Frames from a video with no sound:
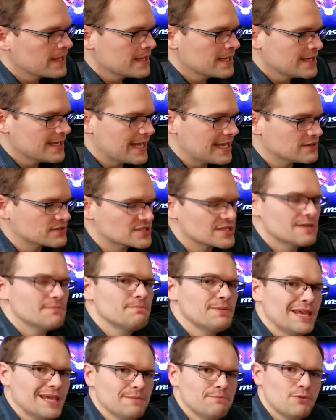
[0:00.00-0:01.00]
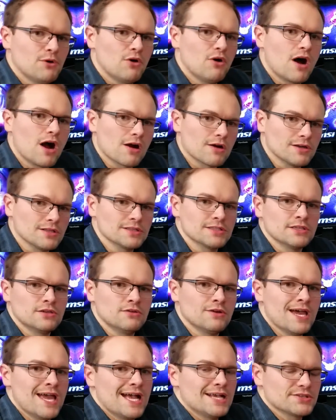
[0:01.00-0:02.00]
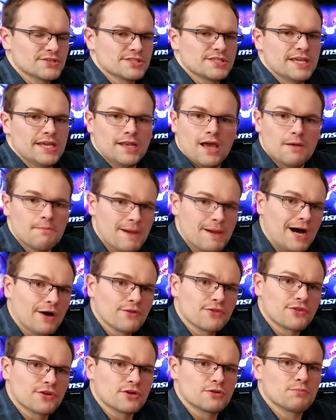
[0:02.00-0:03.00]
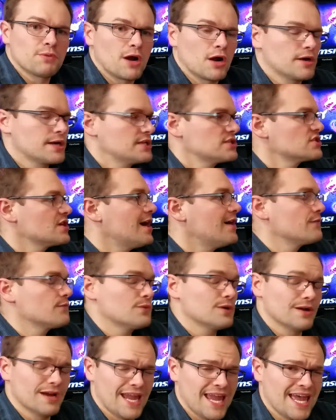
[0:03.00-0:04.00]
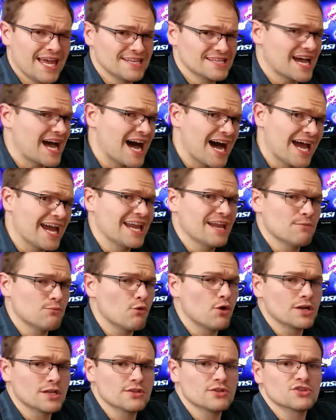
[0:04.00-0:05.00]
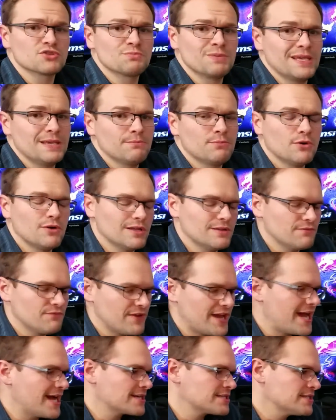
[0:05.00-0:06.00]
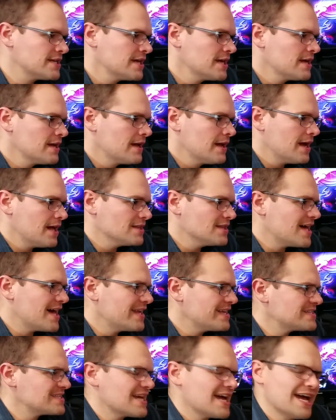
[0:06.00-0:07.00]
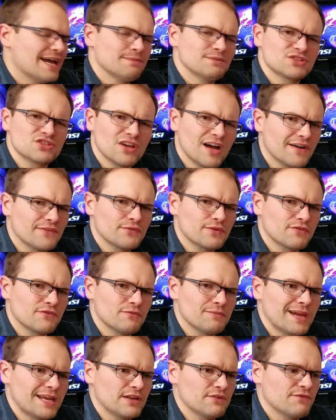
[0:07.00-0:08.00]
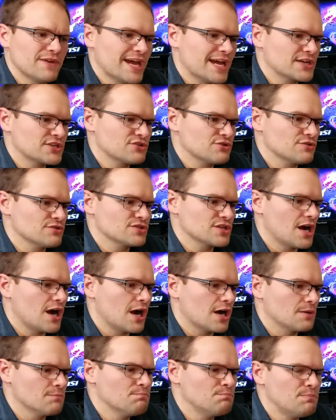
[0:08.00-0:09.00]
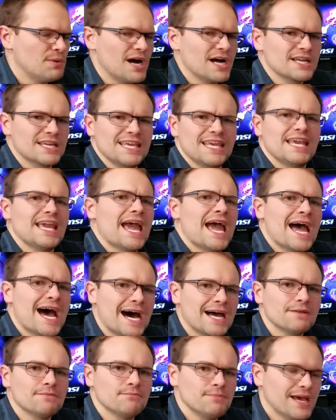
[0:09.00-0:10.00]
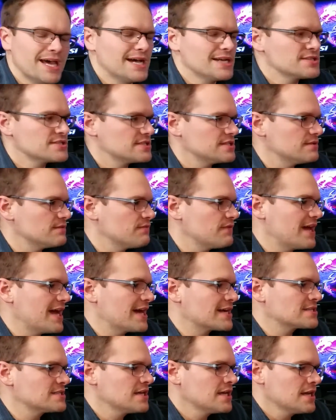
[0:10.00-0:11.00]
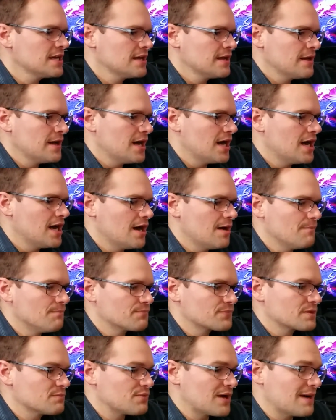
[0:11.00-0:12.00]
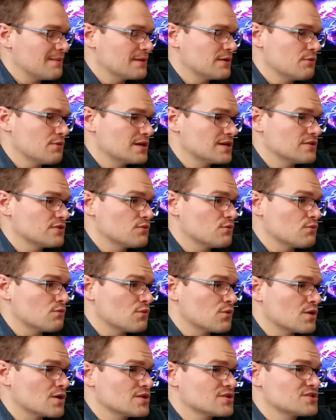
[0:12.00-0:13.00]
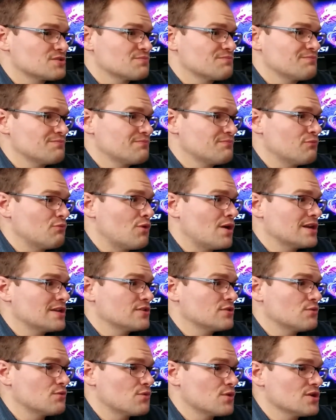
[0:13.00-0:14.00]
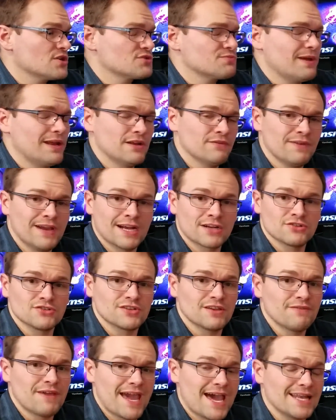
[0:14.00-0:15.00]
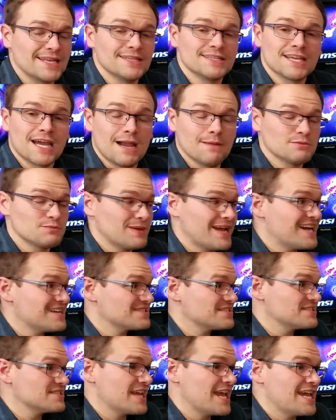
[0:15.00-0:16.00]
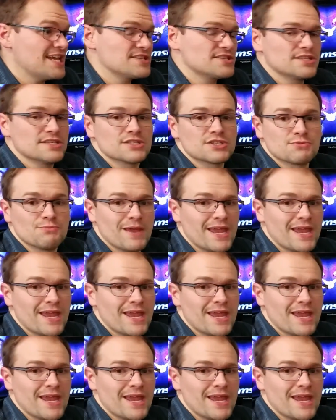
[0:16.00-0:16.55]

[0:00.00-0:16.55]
Now, some people are a little hesitant about third-party software, and I am one of those people. In fact, a lot of times software from manufacturers are buggy at best. In fact, um, probably one of the worst one of the worst manufacturers I've had in times past is Asus.